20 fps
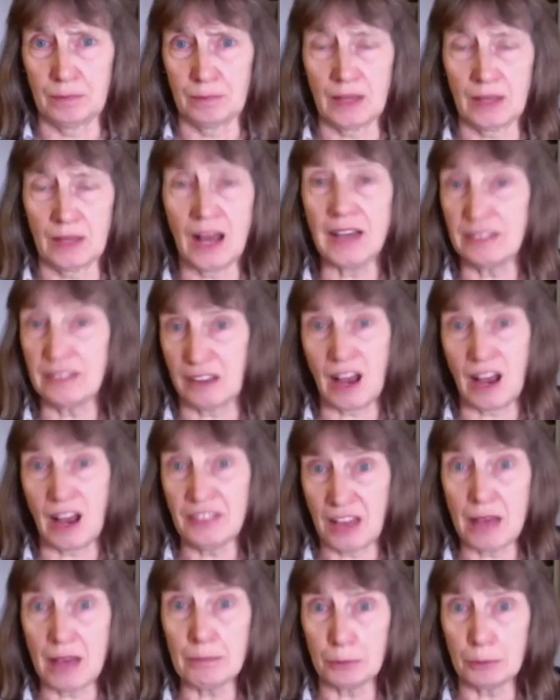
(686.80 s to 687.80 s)
and and
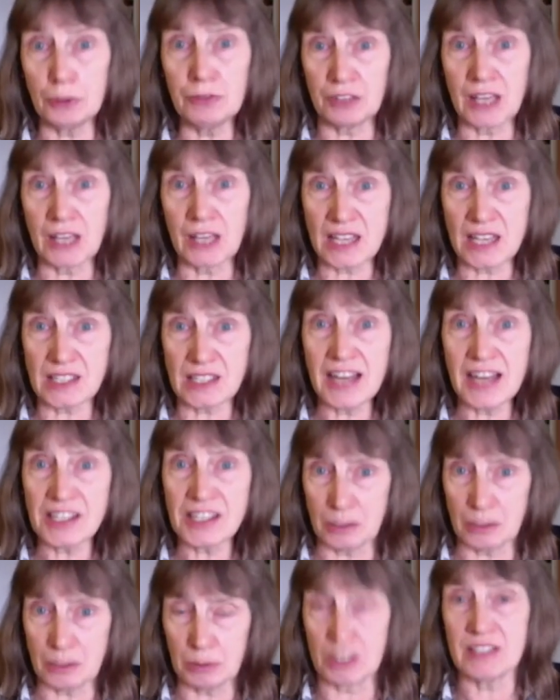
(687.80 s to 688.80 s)
that proved the case
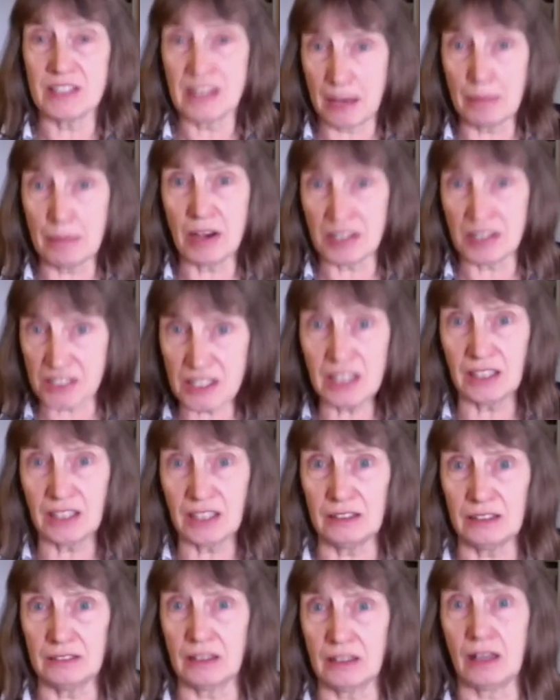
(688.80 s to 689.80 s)
later because the
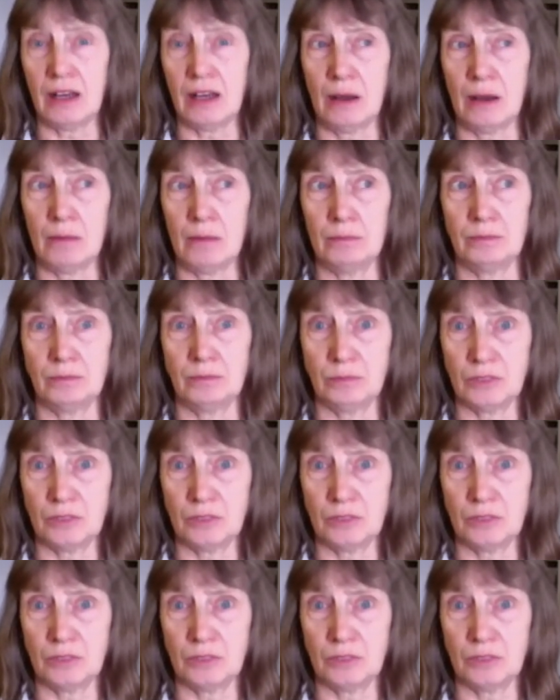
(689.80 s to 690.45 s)
MRC um,